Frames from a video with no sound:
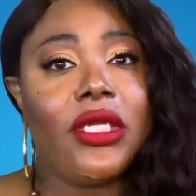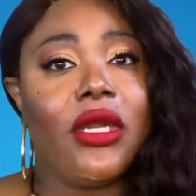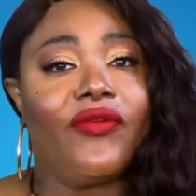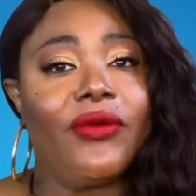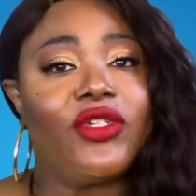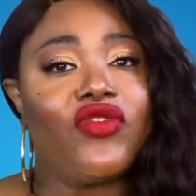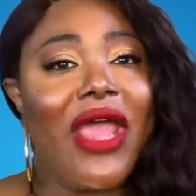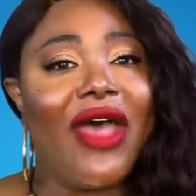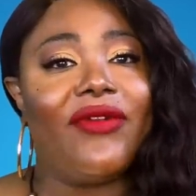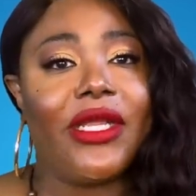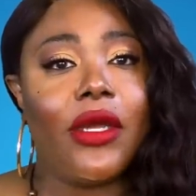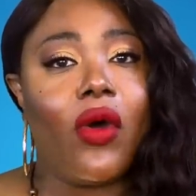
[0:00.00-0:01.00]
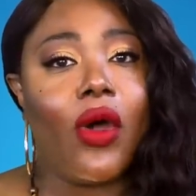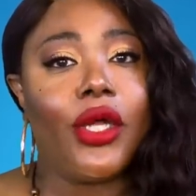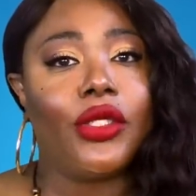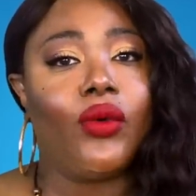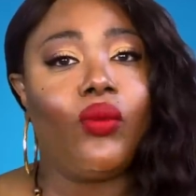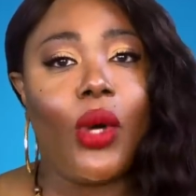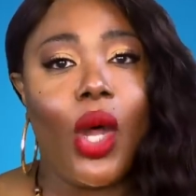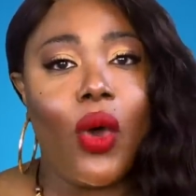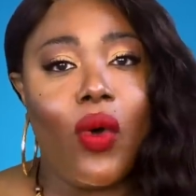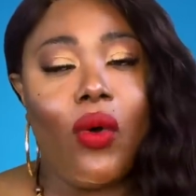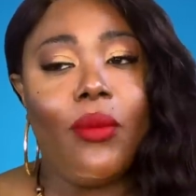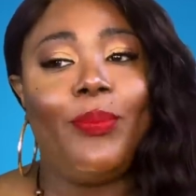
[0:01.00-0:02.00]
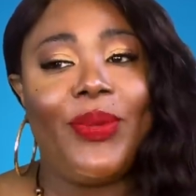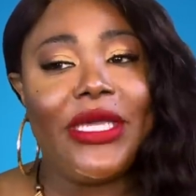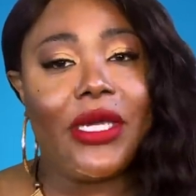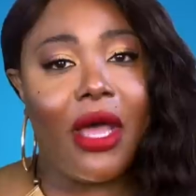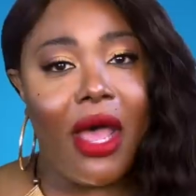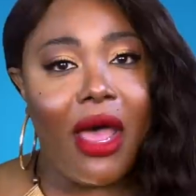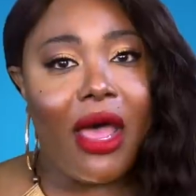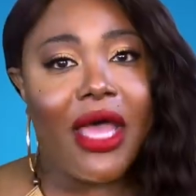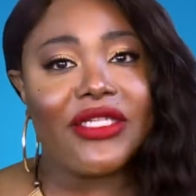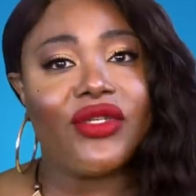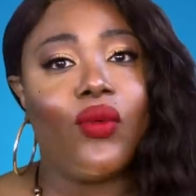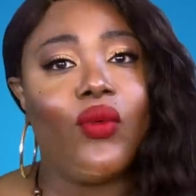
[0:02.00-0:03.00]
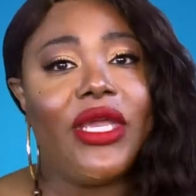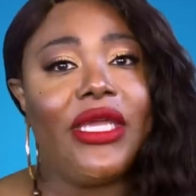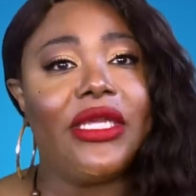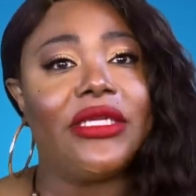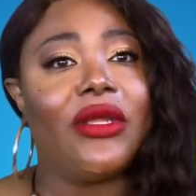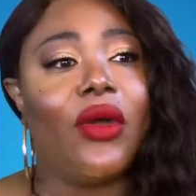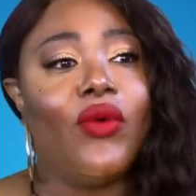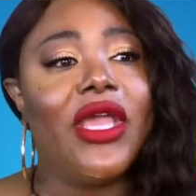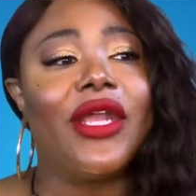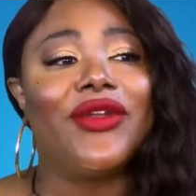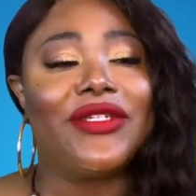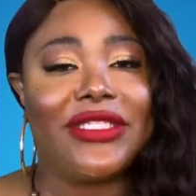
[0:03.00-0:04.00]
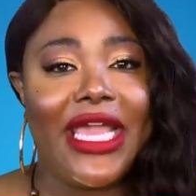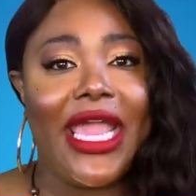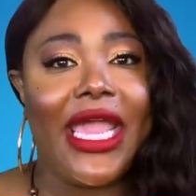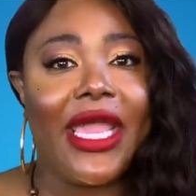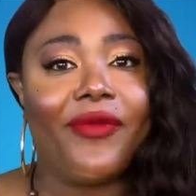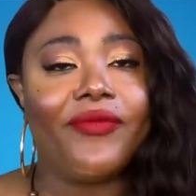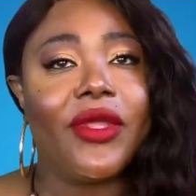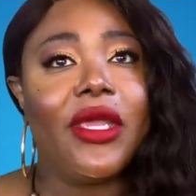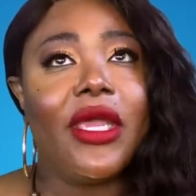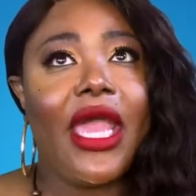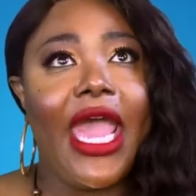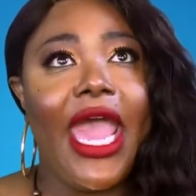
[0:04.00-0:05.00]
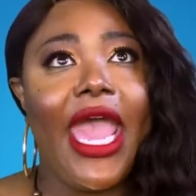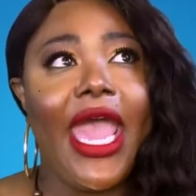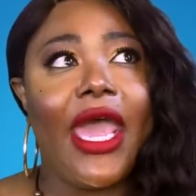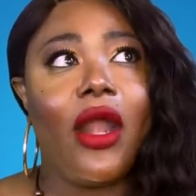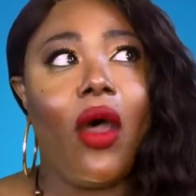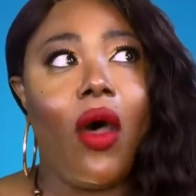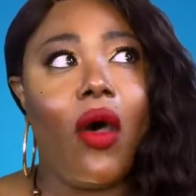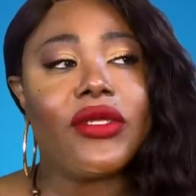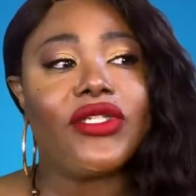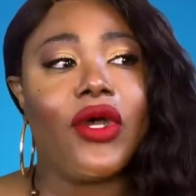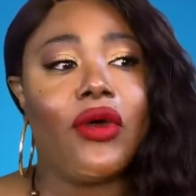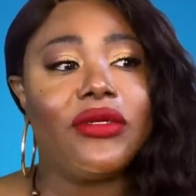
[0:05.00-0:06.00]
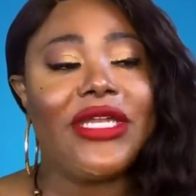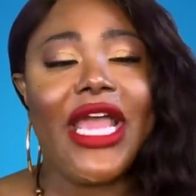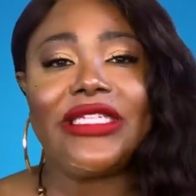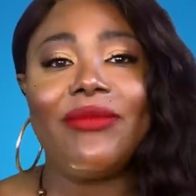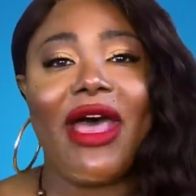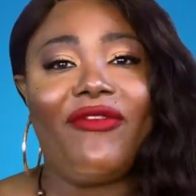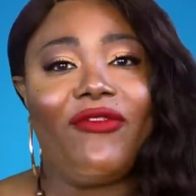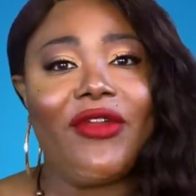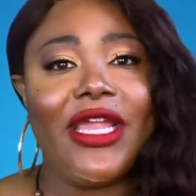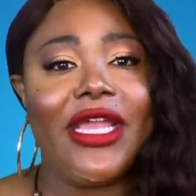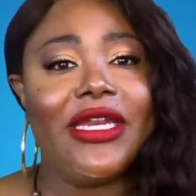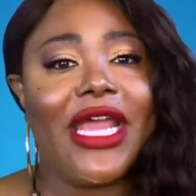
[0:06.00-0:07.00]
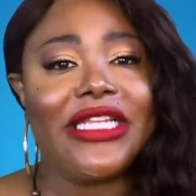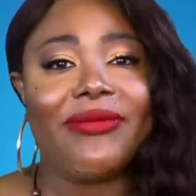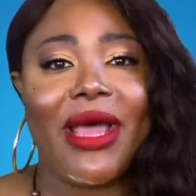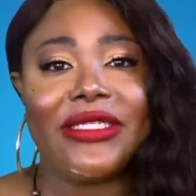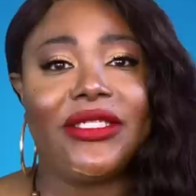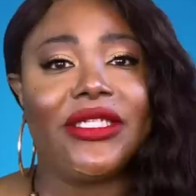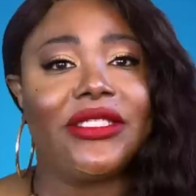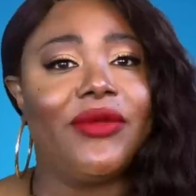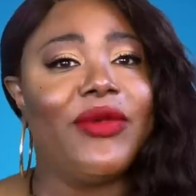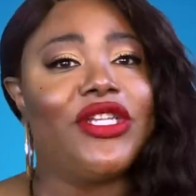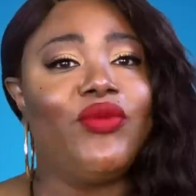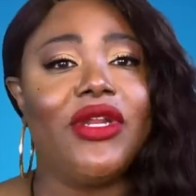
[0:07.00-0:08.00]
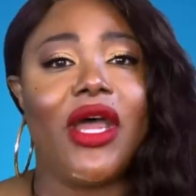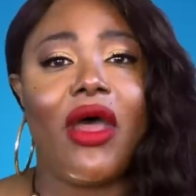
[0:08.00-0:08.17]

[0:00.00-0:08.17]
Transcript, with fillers: you know, from traveling on the road because we understand. And also, that's my friend, that's my sister, bitch.